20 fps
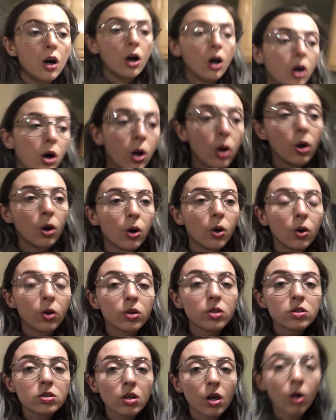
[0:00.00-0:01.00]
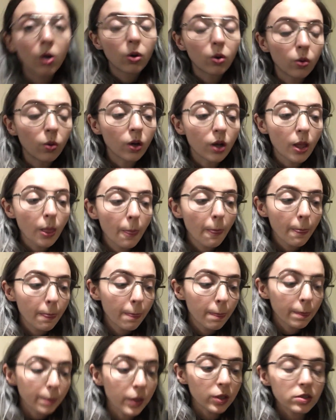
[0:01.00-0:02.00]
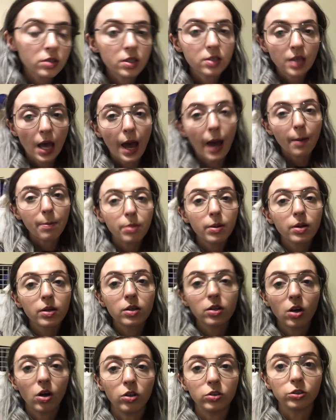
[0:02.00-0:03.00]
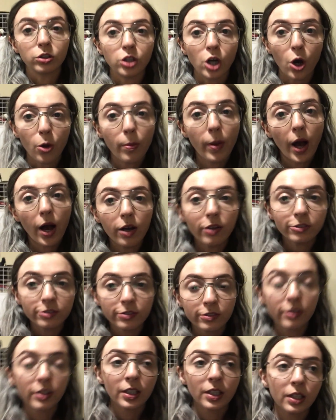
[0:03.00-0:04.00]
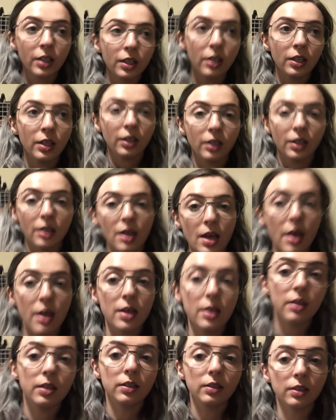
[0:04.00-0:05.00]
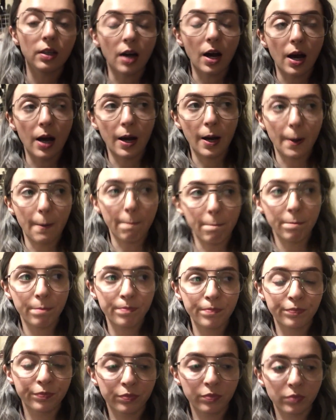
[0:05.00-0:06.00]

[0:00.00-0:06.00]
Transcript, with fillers: Oh, so there's this app called GoPuff and um,